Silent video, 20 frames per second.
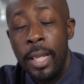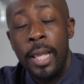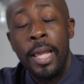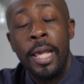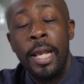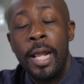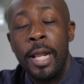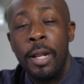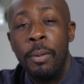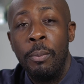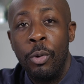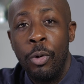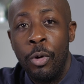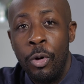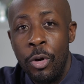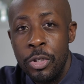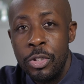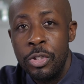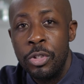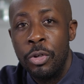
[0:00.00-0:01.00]
And I am
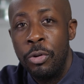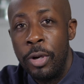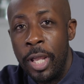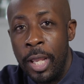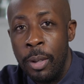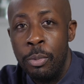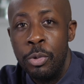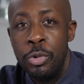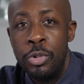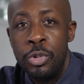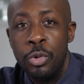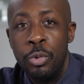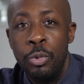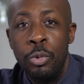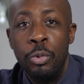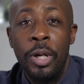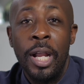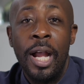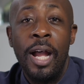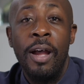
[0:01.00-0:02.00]
also able
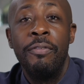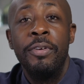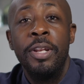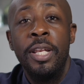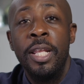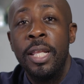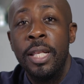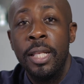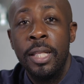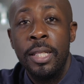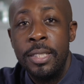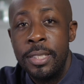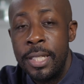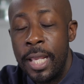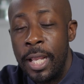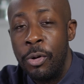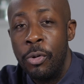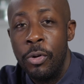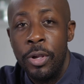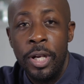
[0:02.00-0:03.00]
to confidently
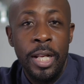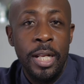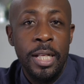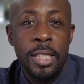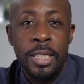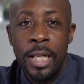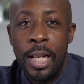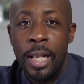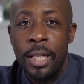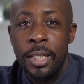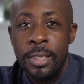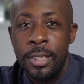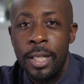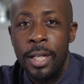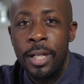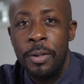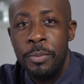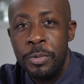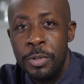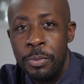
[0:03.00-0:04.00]
take on any challenge that
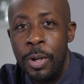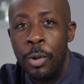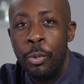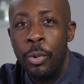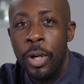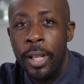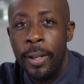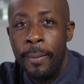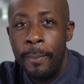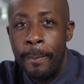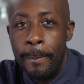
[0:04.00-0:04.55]
comes my way.